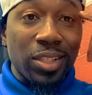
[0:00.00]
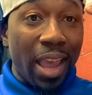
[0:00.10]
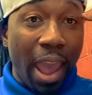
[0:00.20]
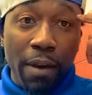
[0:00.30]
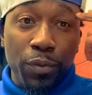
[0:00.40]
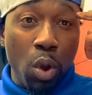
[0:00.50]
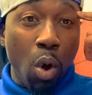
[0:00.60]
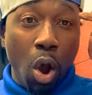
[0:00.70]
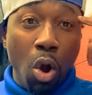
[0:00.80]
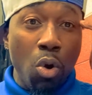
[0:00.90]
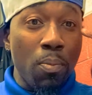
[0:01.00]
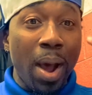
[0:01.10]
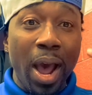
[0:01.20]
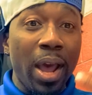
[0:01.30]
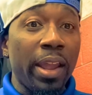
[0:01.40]
to have your own
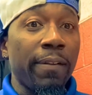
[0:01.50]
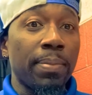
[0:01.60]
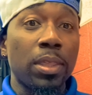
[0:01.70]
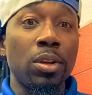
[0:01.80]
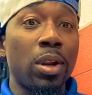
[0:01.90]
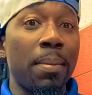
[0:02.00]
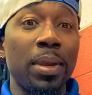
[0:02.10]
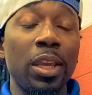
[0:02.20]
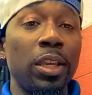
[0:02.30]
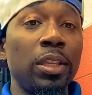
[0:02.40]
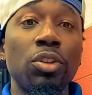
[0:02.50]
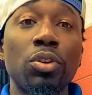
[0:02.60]
mind, you know what I mean?